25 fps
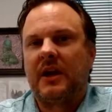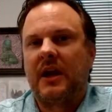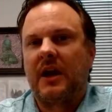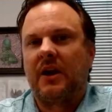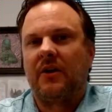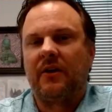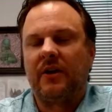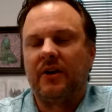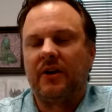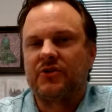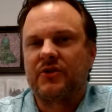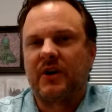
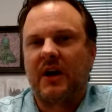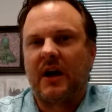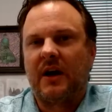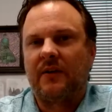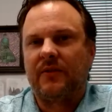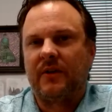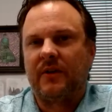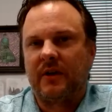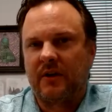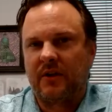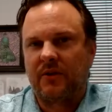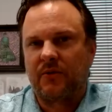carrying
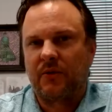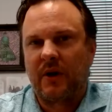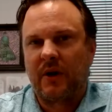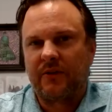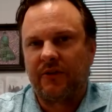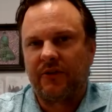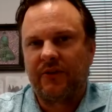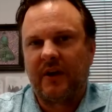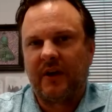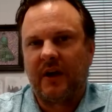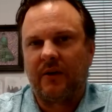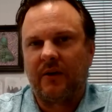traffic
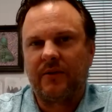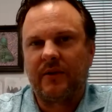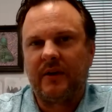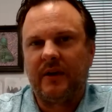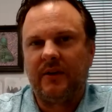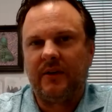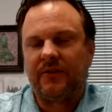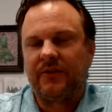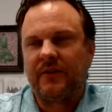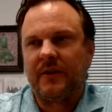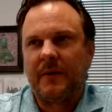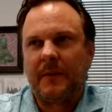throughout the
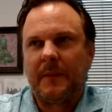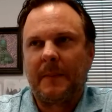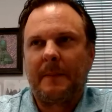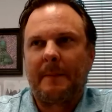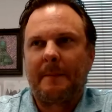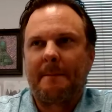Southeast.